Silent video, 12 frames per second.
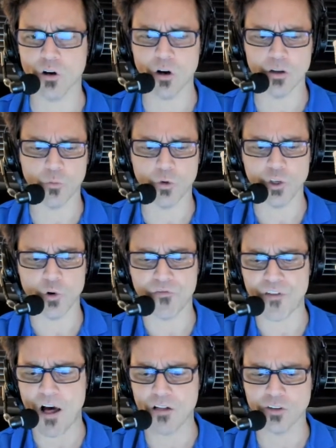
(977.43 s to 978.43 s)
Uh, well, you don't
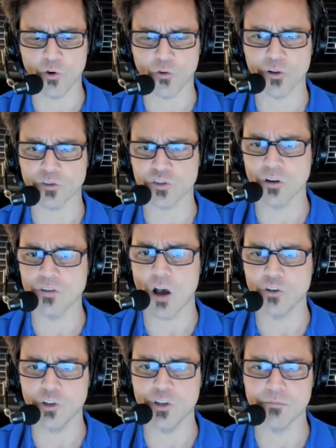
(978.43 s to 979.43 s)
follow okay. the Orioles, so no, no
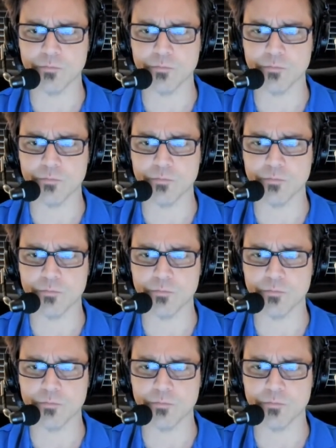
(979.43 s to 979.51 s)
you didn't.